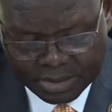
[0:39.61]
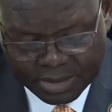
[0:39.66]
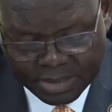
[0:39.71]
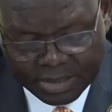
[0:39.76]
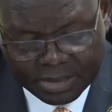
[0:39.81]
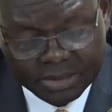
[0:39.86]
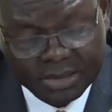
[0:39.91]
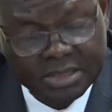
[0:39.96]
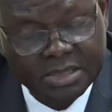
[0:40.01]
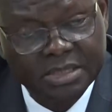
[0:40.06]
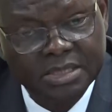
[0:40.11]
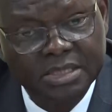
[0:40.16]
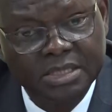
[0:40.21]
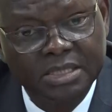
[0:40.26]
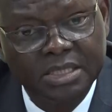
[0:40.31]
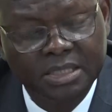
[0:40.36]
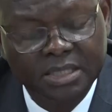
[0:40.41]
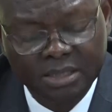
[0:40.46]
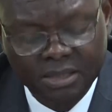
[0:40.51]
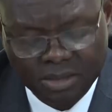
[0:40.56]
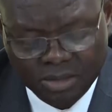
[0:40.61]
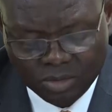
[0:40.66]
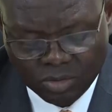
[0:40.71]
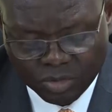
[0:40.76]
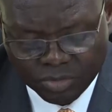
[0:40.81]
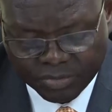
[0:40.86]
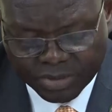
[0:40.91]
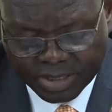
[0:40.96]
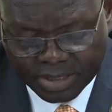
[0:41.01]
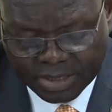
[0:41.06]
between the two
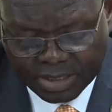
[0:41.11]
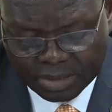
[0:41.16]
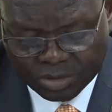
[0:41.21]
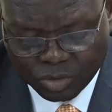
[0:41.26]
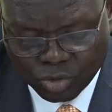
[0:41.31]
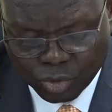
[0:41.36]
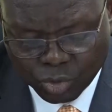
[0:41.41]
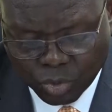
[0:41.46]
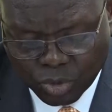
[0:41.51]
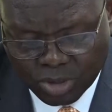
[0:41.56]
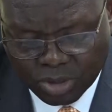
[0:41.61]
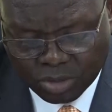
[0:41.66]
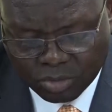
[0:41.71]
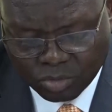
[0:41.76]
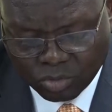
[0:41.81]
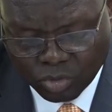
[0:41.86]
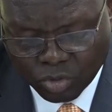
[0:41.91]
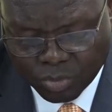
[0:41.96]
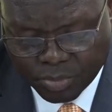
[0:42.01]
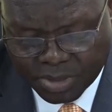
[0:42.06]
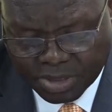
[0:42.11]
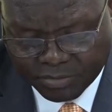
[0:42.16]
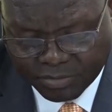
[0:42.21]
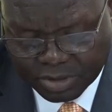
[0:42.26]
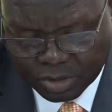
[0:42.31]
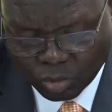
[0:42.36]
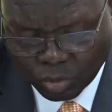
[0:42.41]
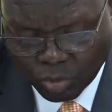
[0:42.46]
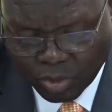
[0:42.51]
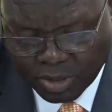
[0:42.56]
courts,
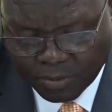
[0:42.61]
signed on